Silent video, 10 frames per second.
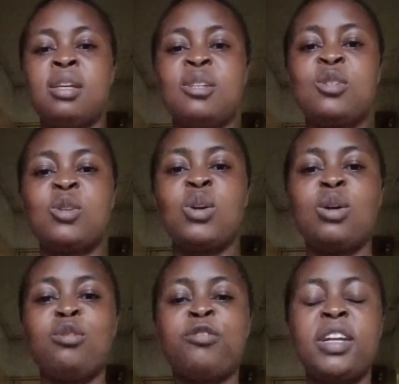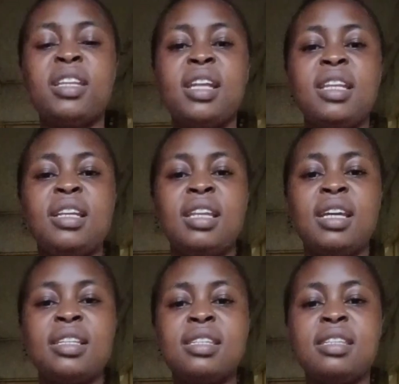So finally,
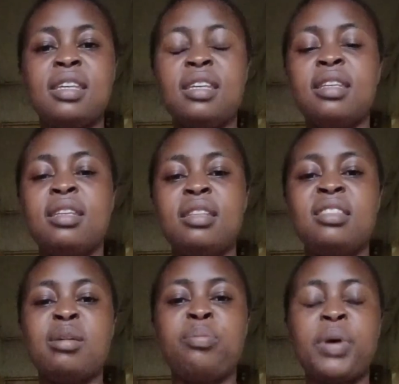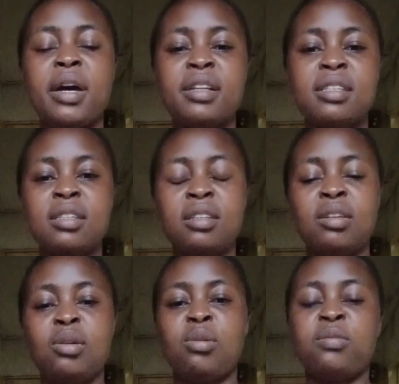let's see the parts
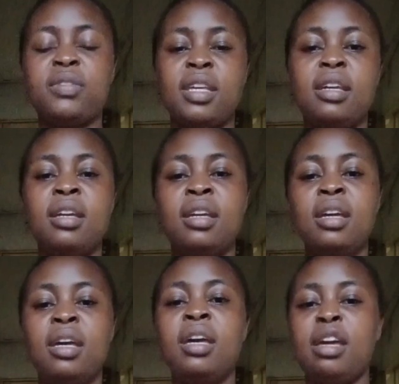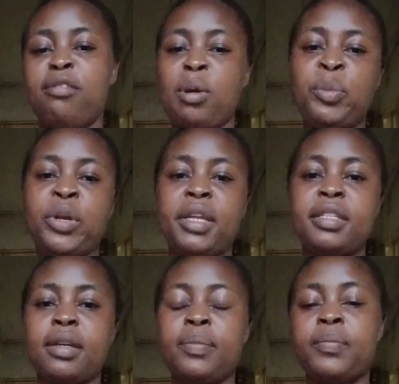of the
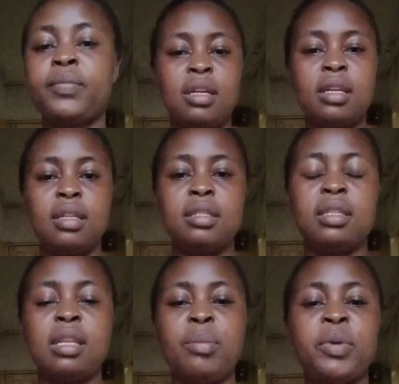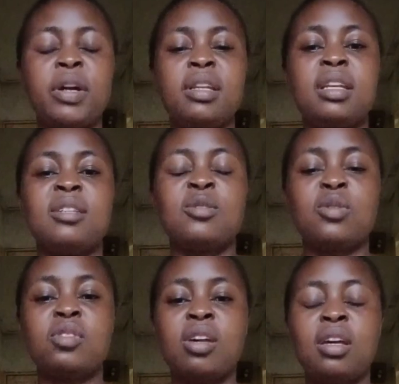evaporator. Number 1 is
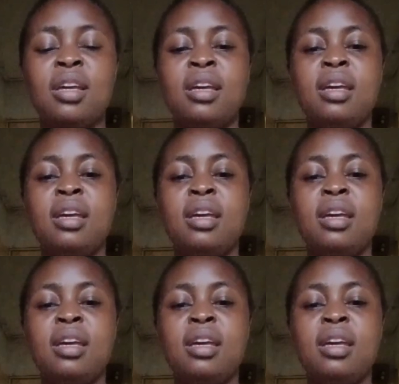saucer.